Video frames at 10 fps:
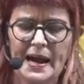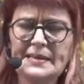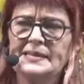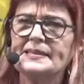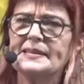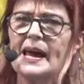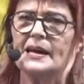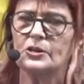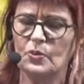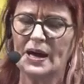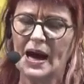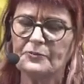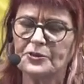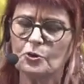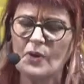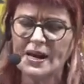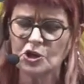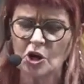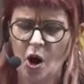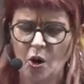Instead, we have
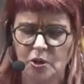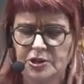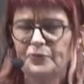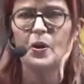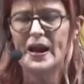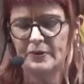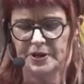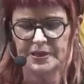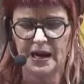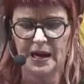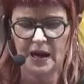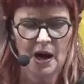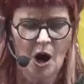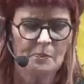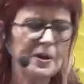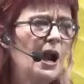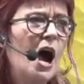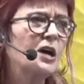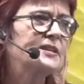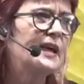thresholds for everything,
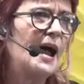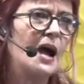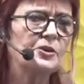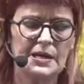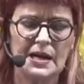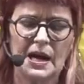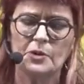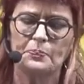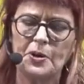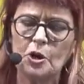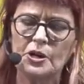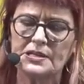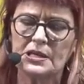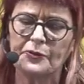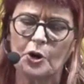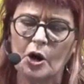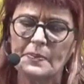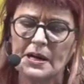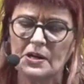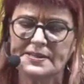plant counting and punitive
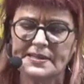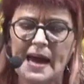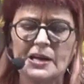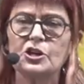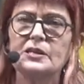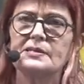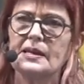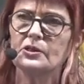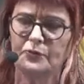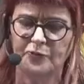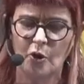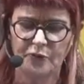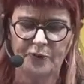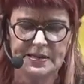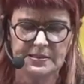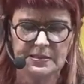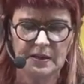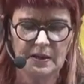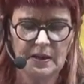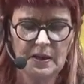criminal sanctions at the forefront.
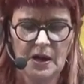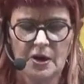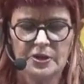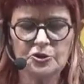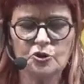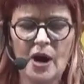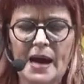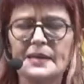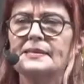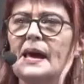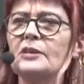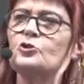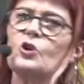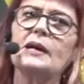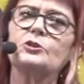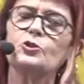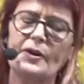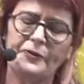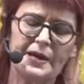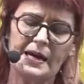The Drugs and Drug
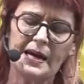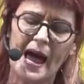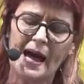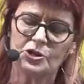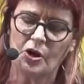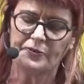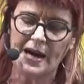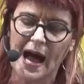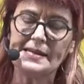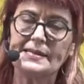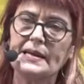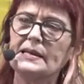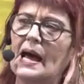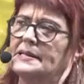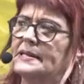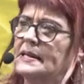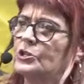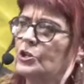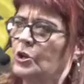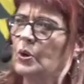Trafficking Act of
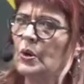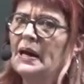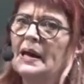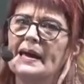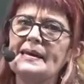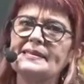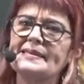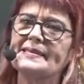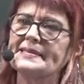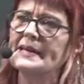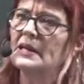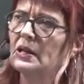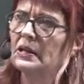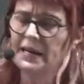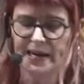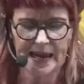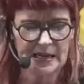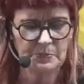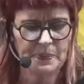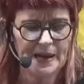1992 is still
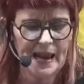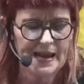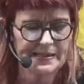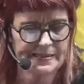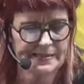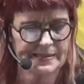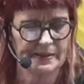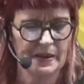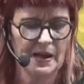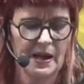in place